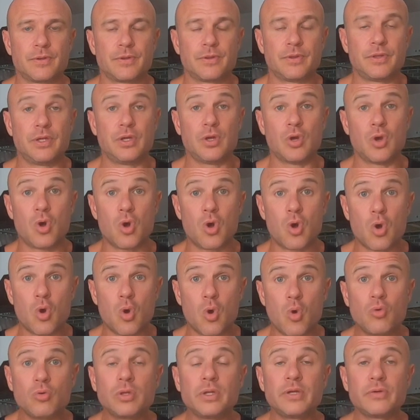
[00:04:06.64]
The
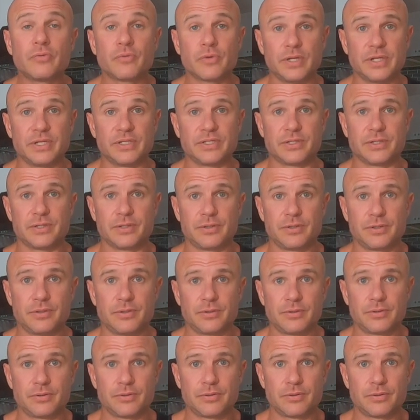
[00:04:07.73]
only reason
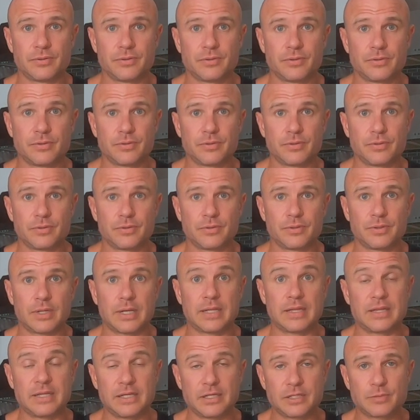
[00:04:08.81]

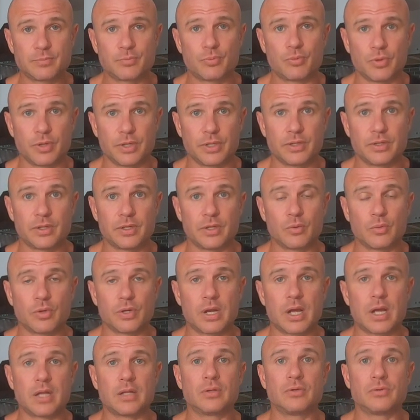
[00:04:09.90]
at this point that we're
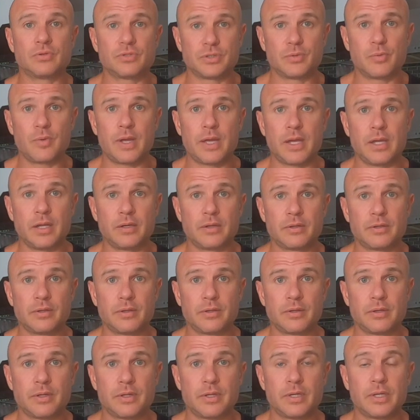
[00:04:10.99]
not losing weight
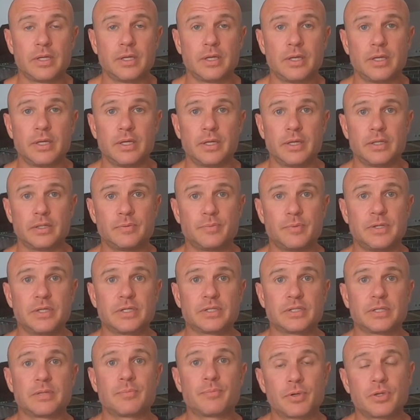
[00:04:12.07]
is
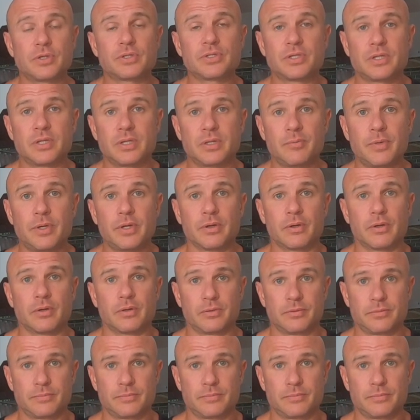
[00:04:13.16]
because of the person in the mirror.